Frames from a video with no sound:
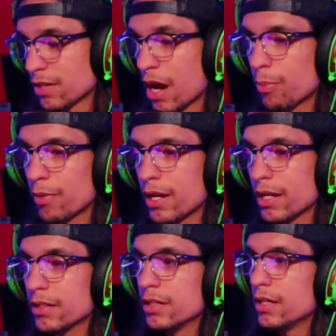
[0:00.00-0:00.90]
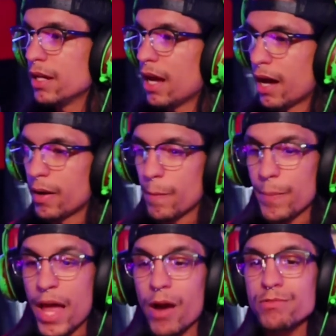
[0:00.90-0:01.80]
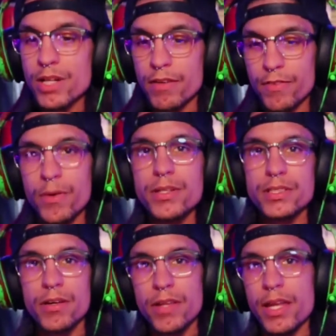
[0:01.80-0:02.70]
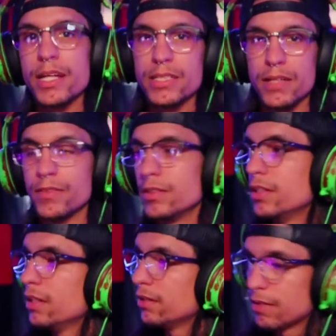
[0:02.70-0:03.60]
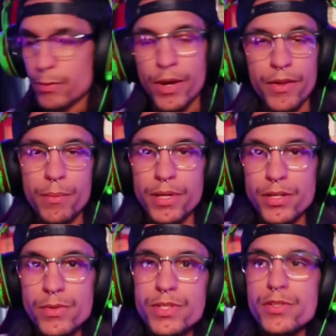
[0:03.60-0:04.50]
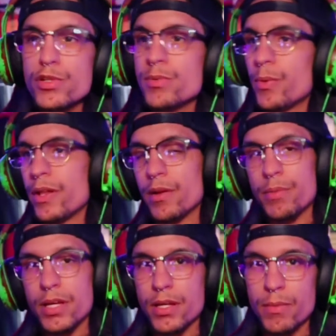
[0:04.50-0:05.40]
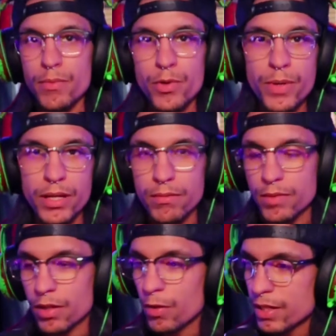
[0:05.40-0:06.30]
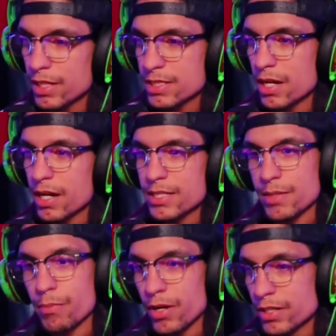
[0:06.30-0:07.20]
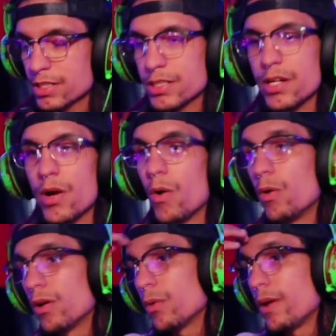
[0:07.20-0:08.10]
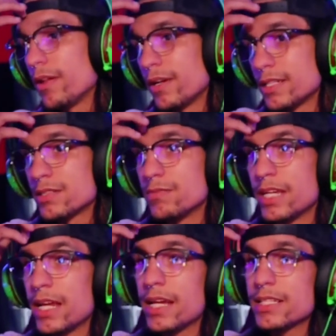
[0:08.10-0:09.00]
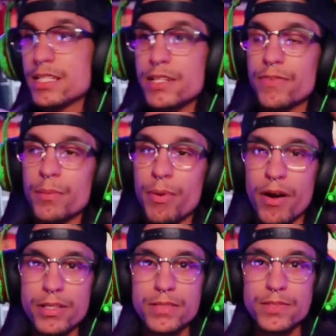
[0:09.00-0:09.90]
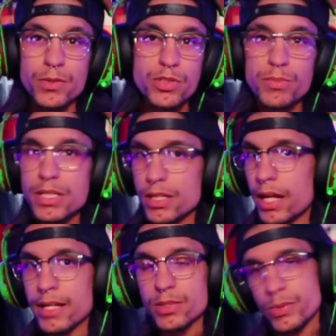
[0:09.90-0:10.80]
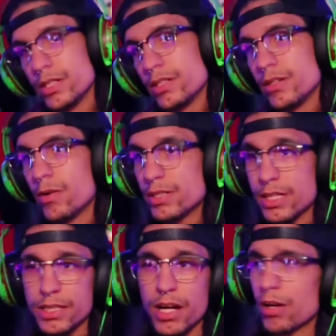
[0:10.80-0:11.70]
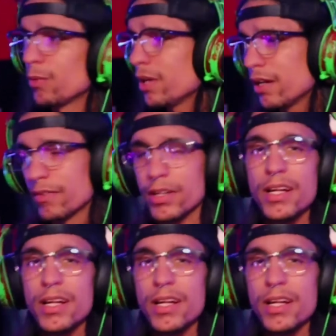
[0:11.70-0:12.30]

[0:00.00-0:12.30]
operating. Now I'm trying to focus on the next level, whether it be YouTube, whether it be doing clothing designs and merch, or whether it's getting into different parts of social media like Twitter or TikTok or whatever.